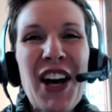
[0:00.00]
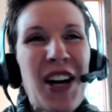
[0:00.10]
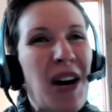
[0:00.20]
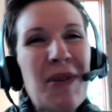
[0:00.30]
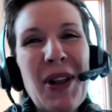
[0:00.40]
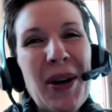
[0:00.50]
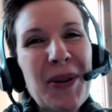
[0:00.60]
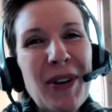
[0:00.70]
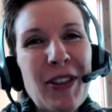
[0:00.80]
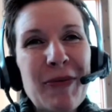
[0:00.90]
come
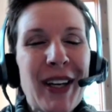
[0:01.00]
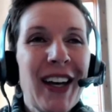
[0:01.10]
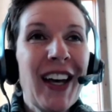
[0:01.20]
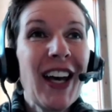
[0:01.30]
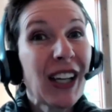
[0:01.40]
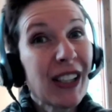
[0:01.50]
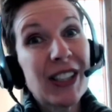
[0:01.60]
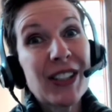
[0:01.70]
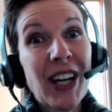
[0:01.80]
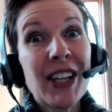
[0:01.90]
along with me, because
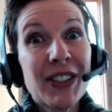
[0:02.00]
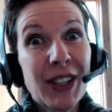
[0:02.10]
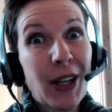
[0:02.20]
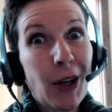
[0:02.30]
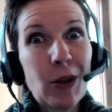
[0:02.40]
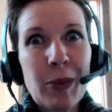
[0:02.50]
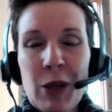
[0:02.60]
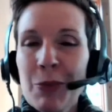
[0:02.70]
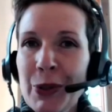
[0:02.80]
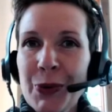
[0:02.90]
it's nice to get other
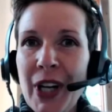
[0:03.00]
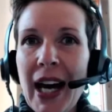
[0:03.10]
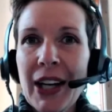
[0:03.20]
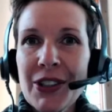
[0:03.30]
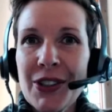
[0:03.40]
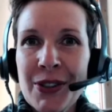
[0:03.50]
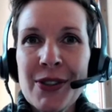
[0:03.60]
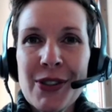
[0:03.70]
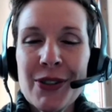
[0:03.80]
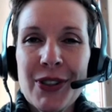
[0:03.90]
people's
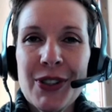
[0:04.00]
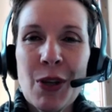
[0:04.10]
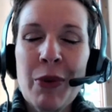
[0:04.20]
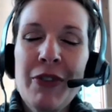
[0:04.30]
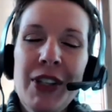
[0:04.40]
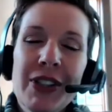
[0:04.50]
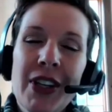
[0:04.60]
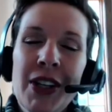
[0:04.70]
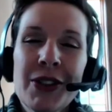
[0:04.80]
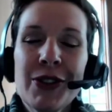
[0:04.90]
reactions to some of these
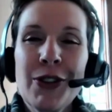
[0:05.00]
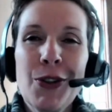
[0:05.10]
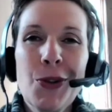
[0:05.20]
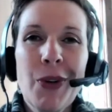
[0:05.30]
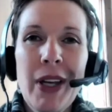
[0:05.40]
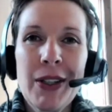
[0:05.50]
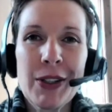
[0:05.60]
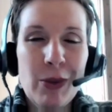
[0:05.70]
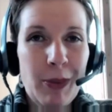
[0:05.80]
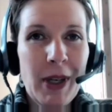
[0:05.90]
things too,
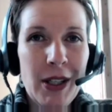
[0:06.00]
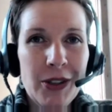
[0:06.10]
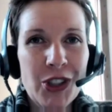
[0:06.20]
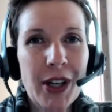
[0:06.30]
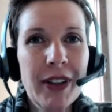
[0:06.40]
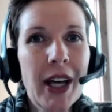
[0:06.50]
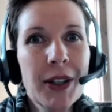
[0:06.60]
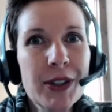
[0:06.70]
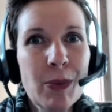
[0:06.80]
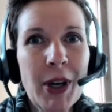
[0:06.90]
and share that
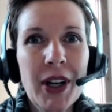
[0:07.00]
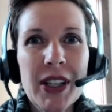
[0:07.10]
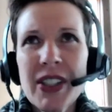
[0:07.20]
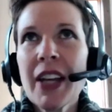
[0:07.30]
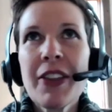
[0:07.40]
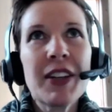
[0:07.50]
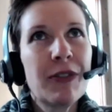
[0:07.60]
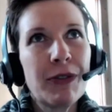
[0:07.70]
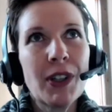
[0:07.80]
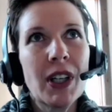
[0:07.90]
experience. And I
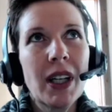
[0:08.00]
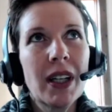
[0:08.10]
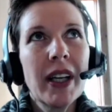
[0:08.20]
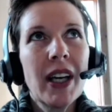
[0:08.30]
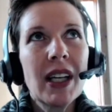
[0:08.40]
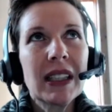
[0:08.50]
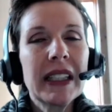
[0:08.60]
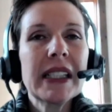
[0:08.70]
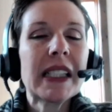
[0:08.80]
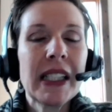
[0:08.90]
think for
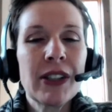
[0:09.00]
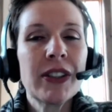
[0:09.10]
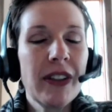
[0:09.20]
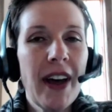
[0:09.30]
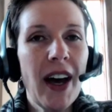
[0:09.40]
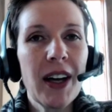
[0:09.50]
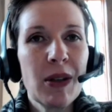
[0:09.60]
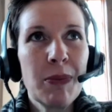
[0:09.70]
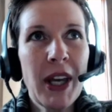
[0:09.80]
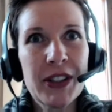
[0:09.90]
listening to
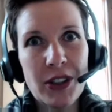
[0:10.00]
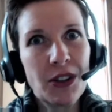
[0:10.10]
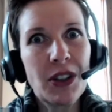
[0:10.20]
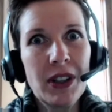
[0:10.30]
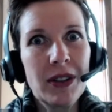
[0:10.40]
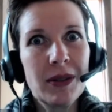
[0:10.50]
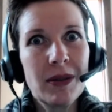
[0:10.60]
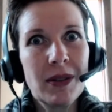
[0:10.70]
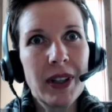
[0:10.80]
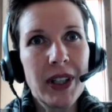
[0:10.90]
that makes a
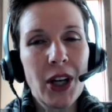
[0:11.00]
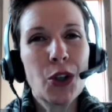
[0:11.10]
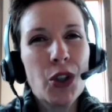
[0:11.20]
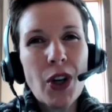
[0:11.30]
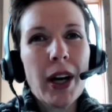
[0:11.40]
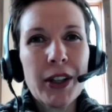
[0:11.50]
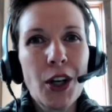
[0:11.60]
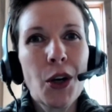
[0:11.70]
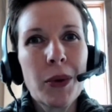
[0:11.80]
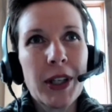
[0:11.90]
good
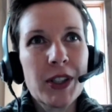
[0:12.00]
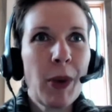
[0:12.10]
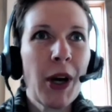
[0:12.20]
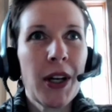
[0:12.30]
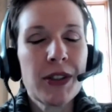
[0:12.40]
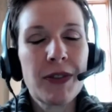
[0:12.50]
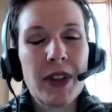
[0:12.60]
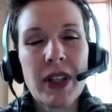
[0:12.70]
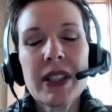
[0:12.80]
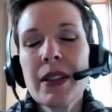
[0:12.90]
audio experience for
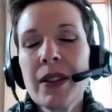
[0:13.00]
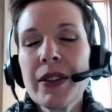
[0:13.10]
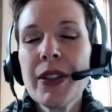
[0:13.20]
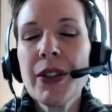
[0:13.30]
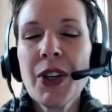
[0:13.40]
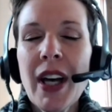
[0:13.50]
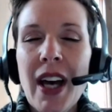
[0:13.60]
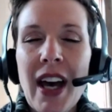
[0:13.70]
the listener too.